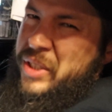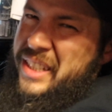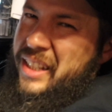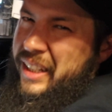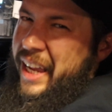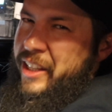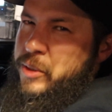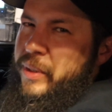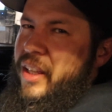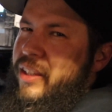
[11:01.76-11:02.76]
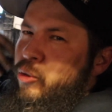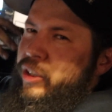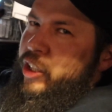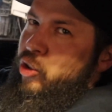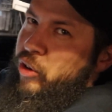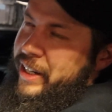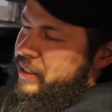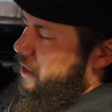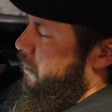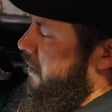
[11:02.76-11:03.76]
decent gains, but nothing really
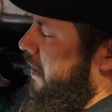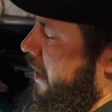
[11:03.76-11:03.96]
crazy with the